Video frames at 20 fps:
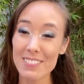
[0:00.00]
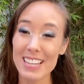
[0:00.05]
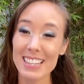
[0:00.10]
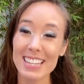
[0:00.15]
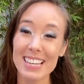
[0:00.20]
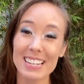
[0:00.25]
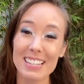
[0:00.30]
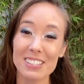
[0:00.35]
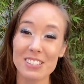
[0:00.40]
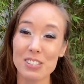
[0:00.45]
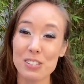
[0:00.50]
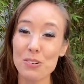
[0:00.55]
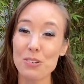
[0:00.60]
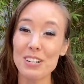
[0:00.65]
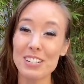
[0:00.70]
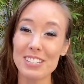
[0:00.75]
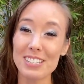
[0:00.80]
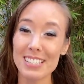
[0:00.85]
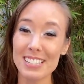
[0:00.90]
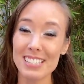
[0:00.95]
and that is
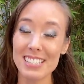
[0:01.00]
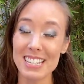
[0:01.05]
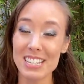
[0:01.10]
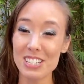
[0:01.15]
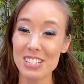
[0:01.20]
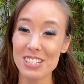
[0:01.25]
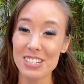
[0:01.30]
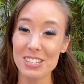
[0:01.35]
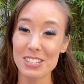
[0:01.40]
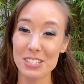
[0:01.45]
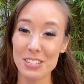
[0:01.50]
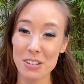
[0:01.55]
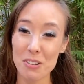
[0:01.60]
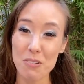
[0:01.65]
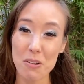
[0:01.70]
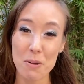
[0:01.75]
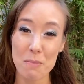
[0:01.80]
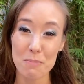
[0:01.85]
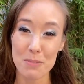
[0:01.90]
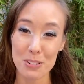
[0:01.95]
your 60 Inches to
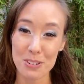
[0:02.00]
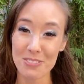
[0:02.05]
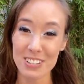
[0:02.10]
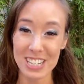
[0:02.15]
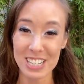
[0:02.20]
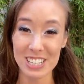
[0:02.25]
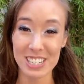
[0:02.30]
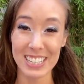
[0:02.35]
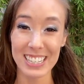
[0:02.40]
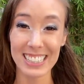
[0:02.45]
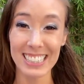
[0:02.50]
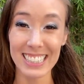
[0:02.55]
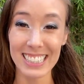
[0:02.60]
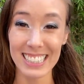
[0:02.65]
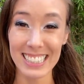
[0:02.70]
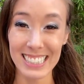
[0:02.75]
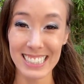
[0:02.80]
Motivation.